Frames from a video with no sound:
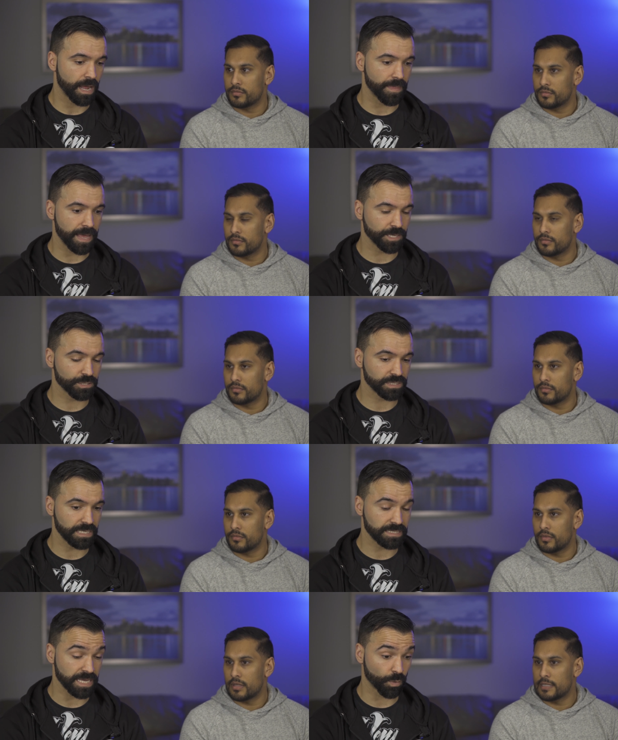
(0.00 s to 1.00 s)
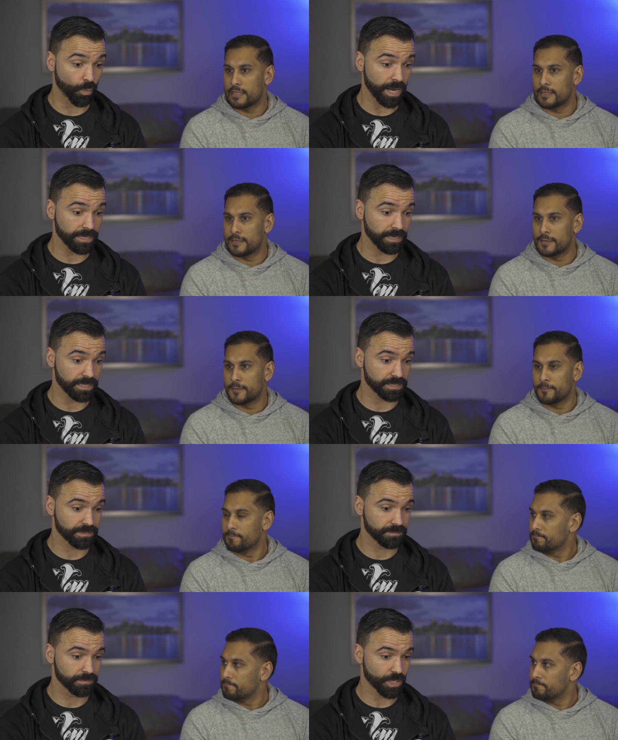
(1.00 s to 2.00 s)
Speaker 1: And then you see Dana White, and
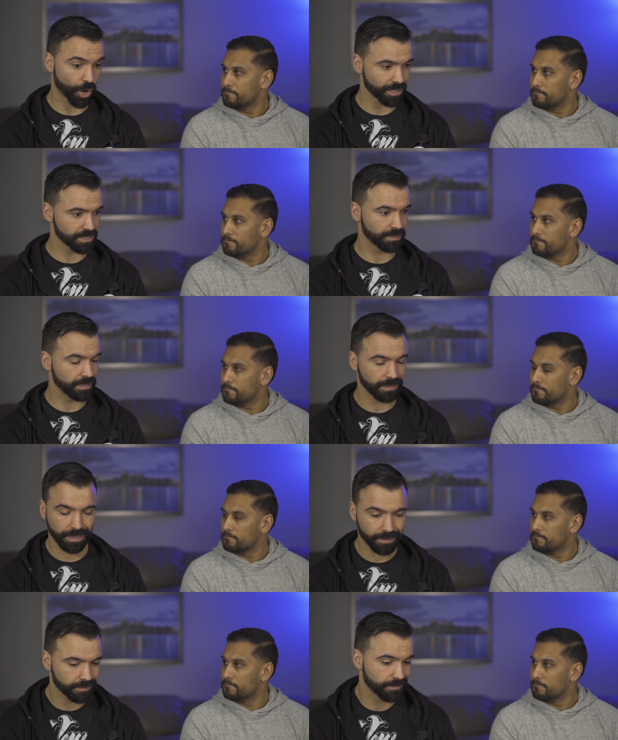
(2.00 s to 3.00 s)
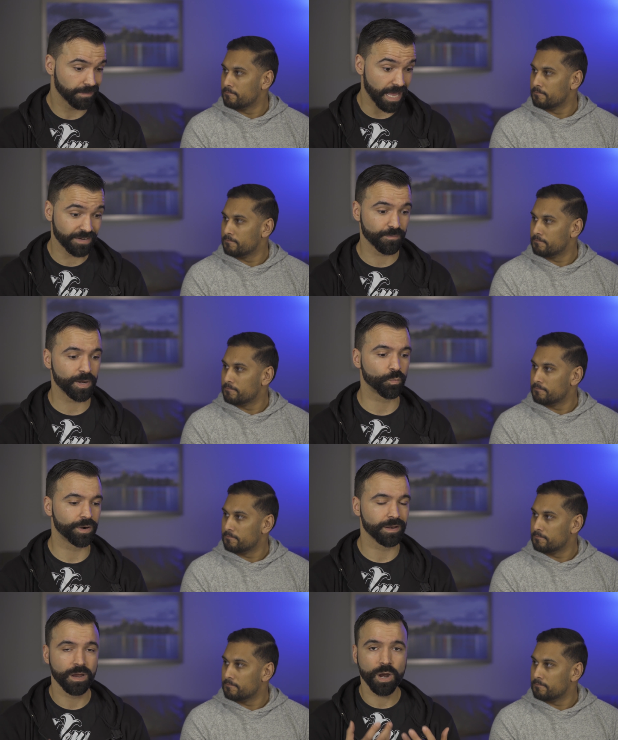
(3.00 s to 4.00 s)
he's constantly, like, lack of a better
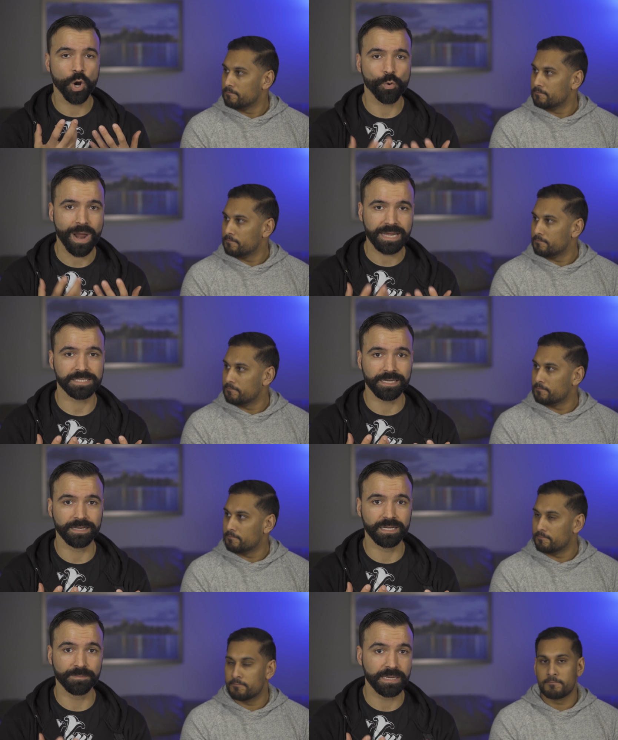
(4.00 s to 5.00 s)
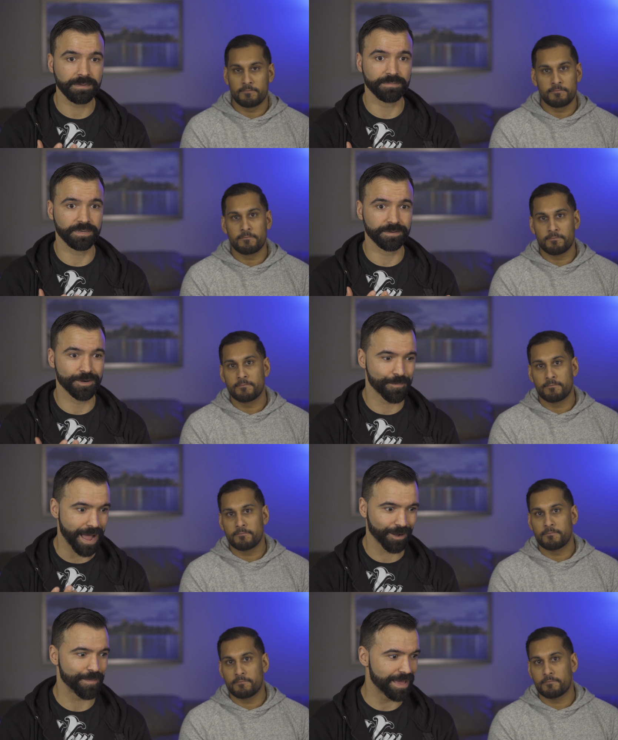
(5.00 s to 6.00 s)
word, harassing Khabib
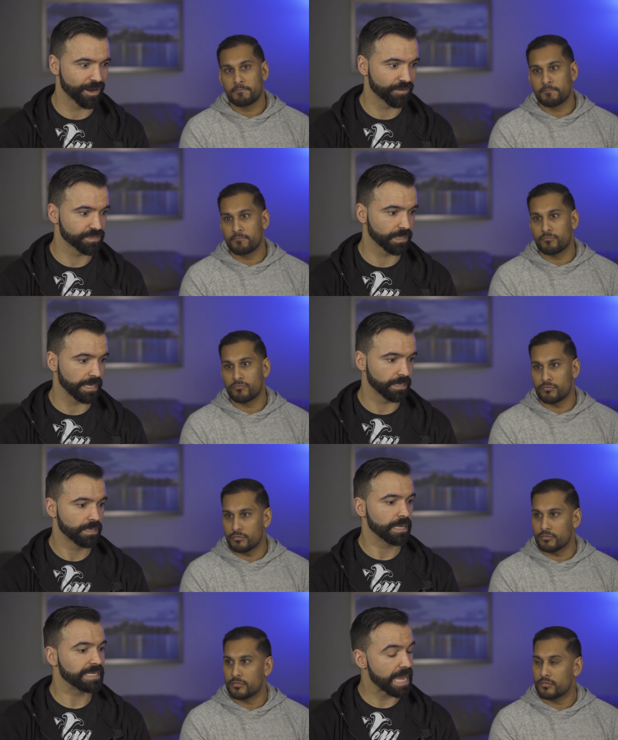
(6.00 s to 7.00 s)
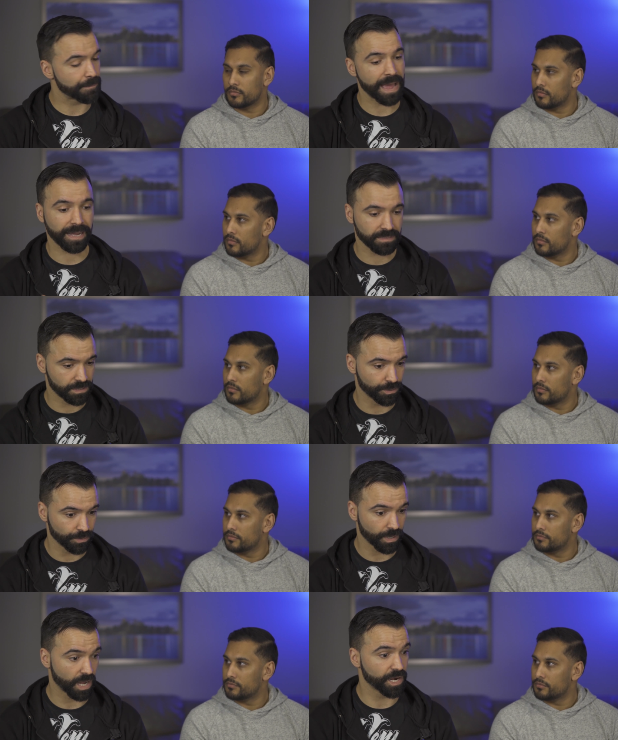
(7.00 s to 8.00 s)
Nurmagomedov to like mm-hmm. get back
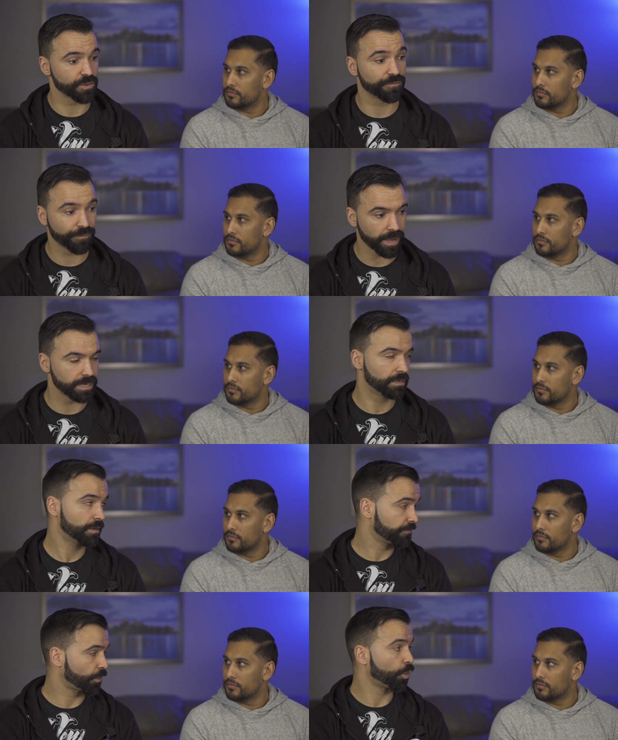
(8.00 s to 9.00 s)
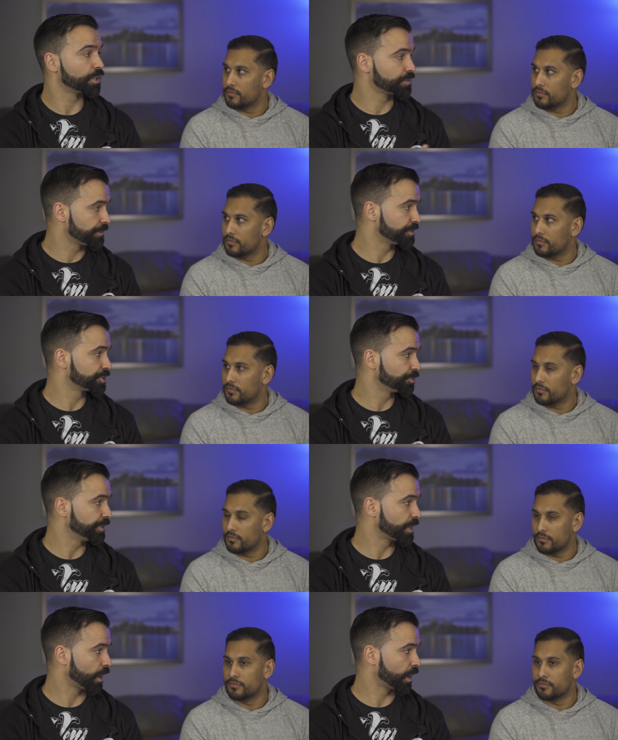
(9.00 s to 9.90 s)
into another fight, of course, with yours truly,